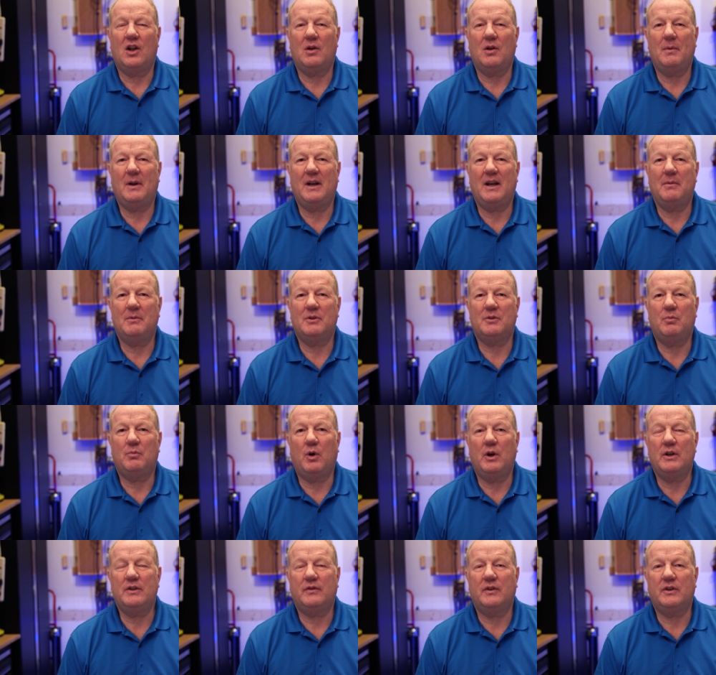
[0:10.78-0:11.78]
my name is
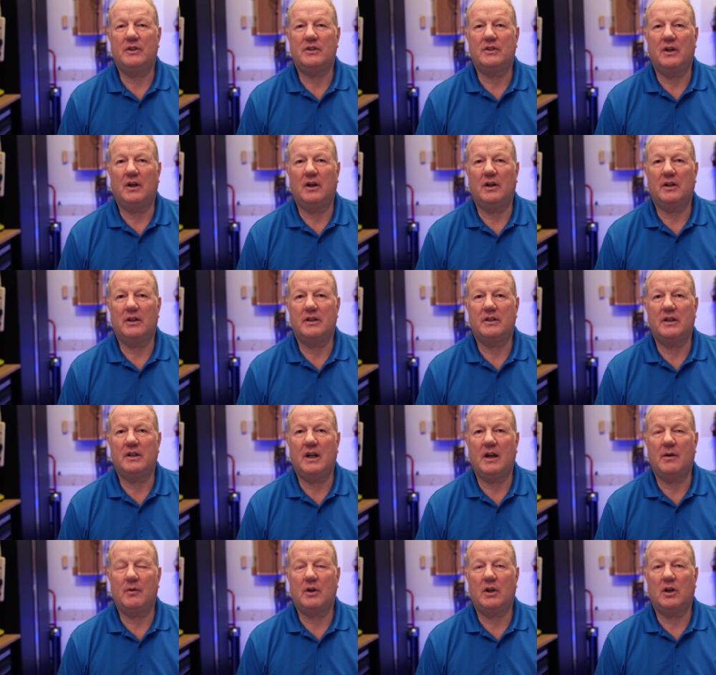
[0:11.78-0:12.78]
Boyce Fitzgerald, and
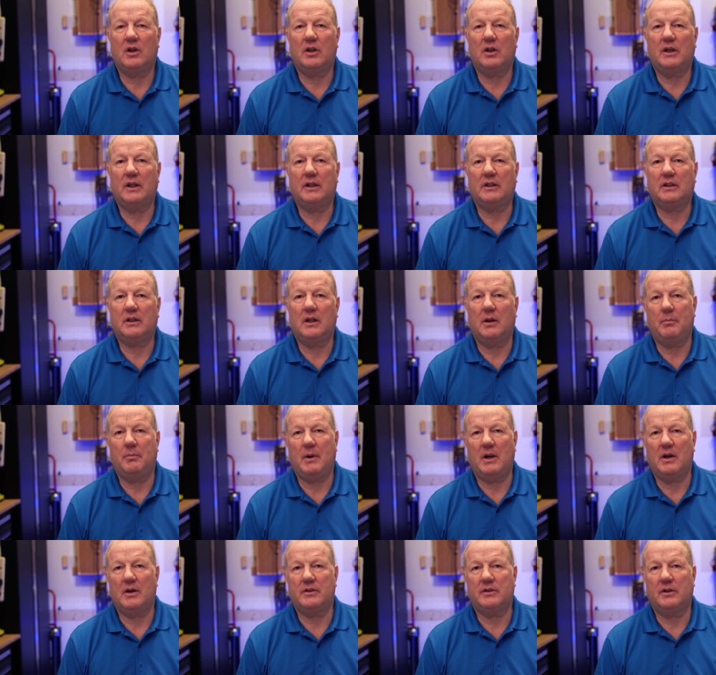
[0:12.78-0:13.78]
today we're going to look at the
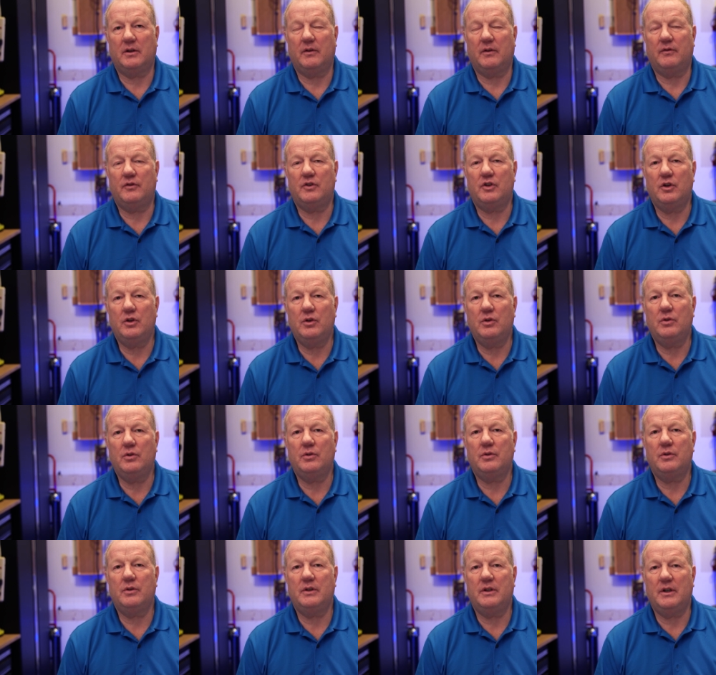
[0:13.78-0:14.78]
comparison of
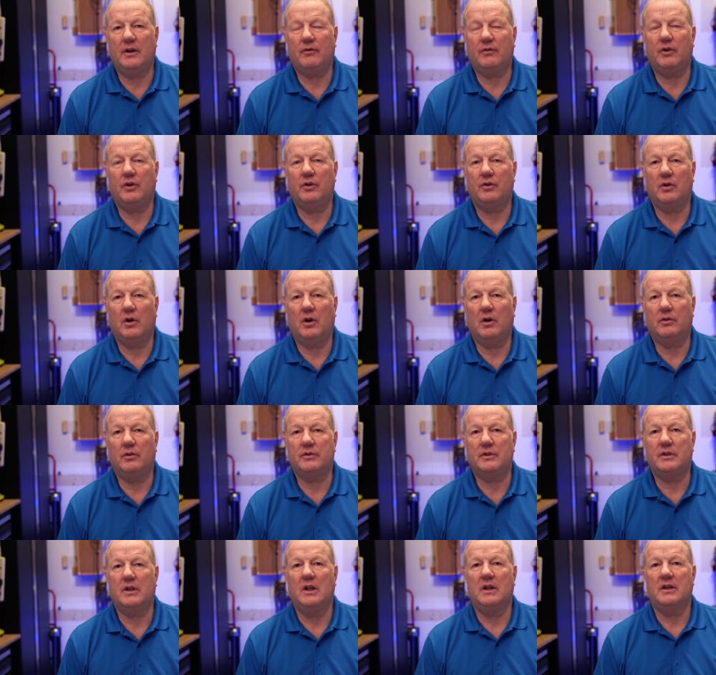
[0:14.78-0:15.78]
two different
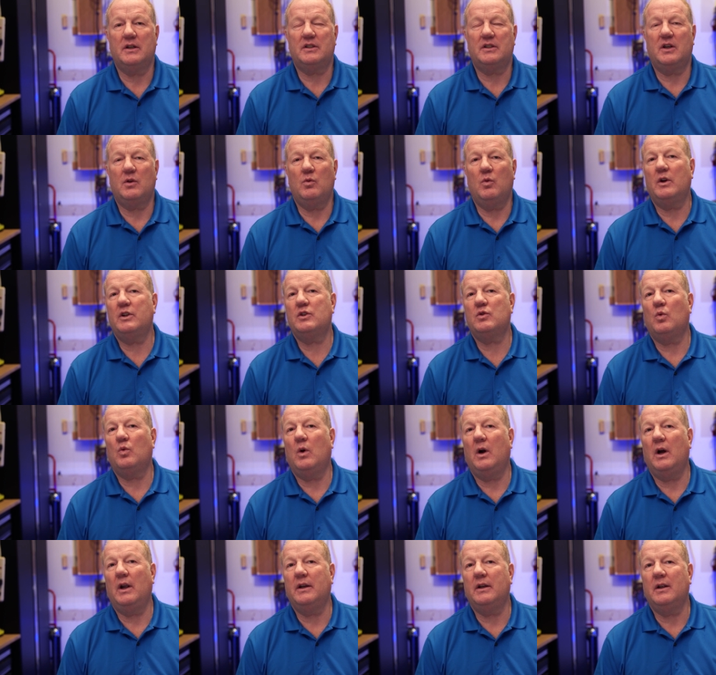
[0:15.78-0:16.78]
drones. See which
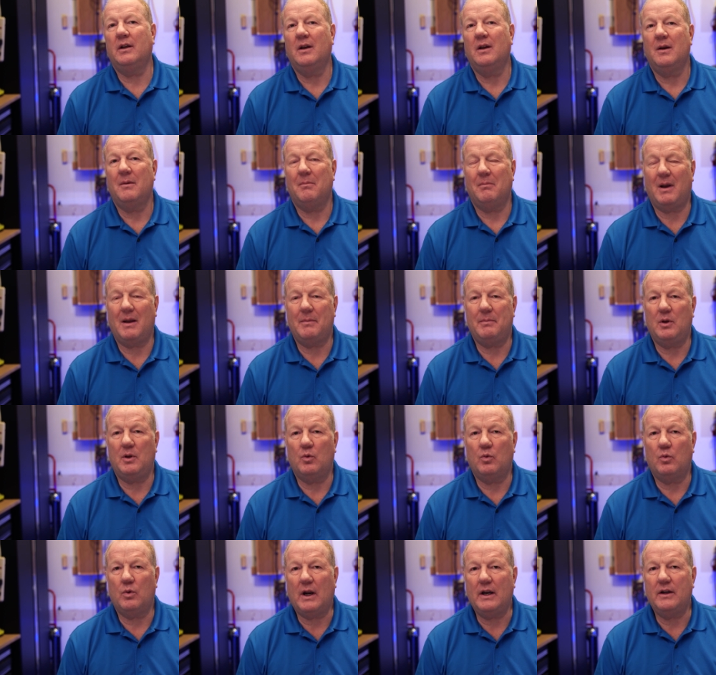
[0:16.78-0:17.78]
one might be
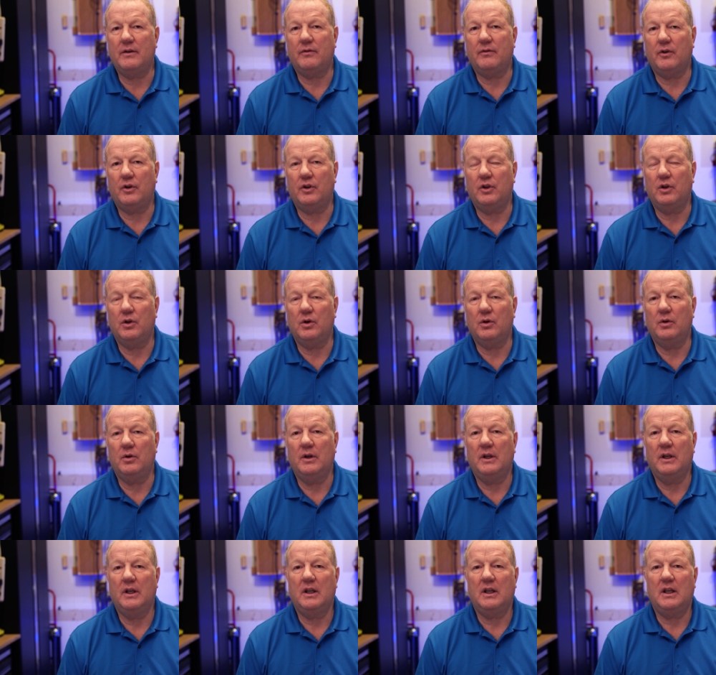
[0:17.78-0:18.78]
right for you
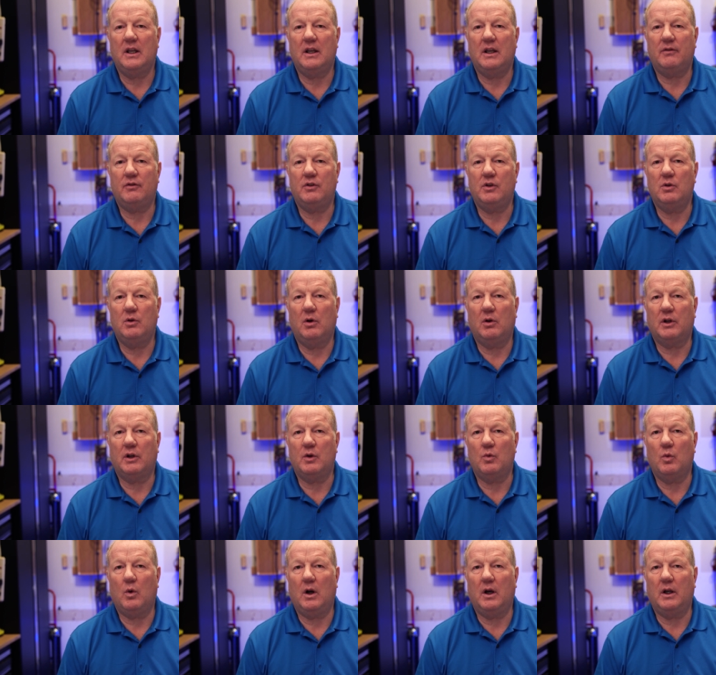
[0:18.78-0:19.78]
if you only
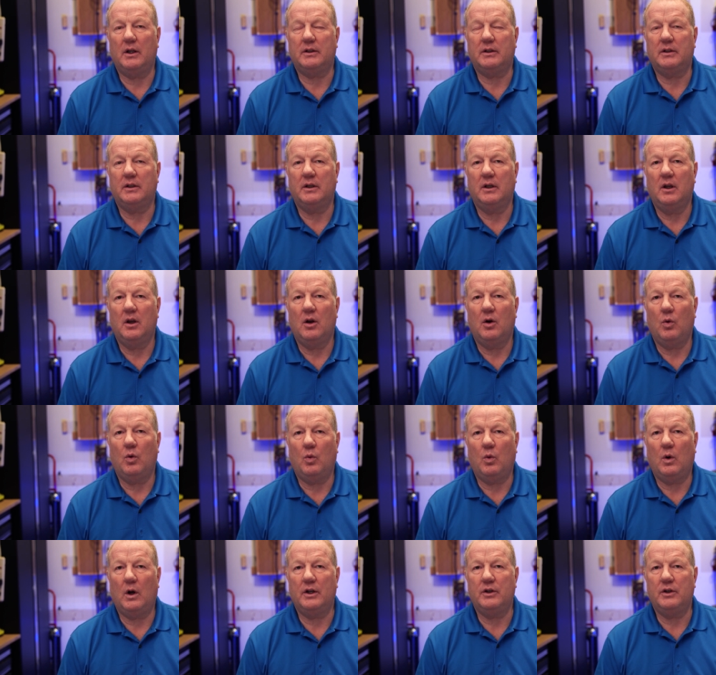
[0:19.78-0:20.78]
want
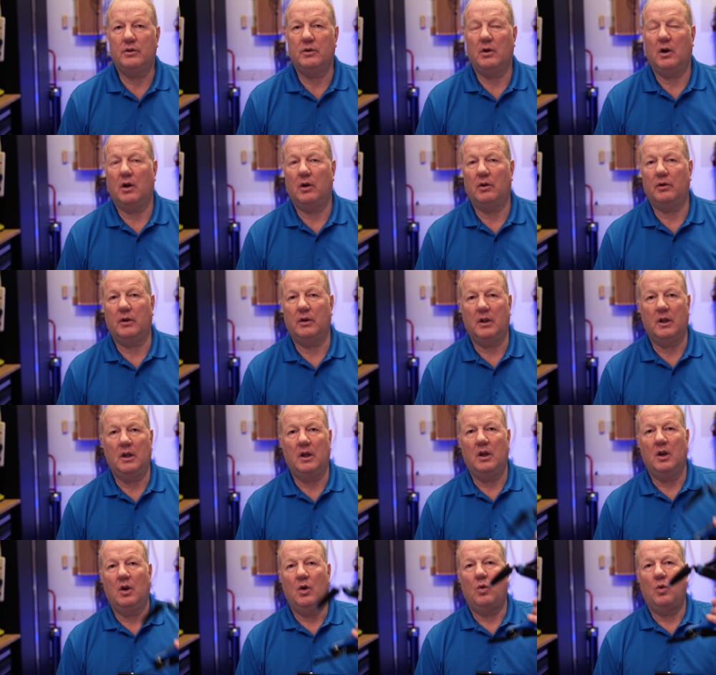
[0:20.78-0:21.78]
one drone.
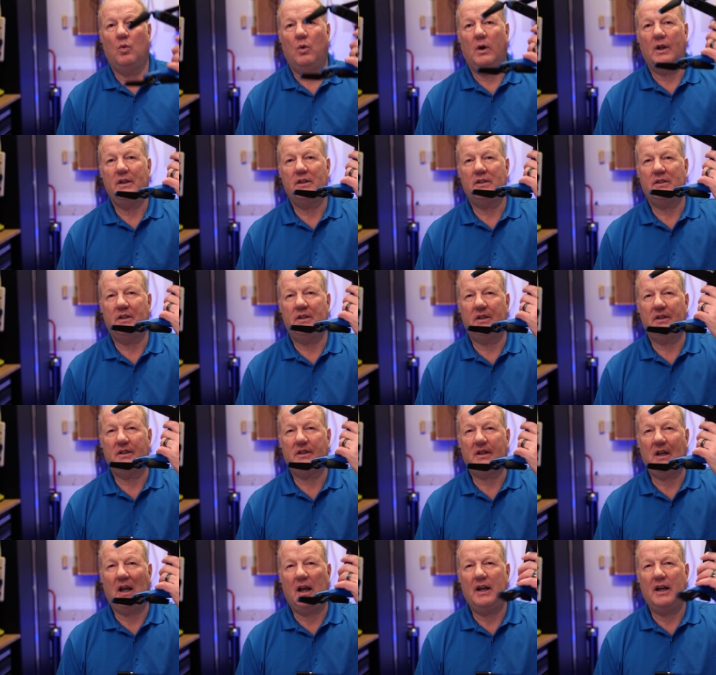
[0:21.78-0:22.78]
One is the
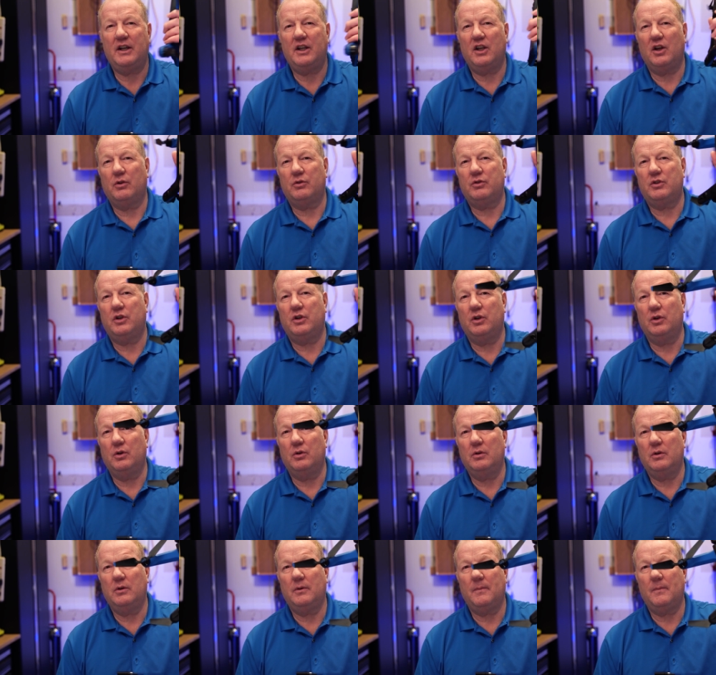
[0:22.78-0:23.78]

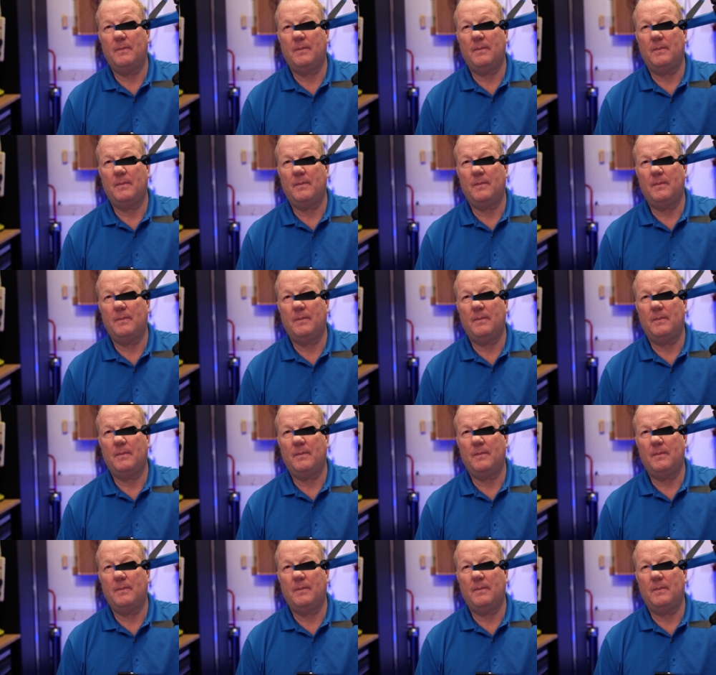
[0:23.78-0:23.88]
Skydio-2,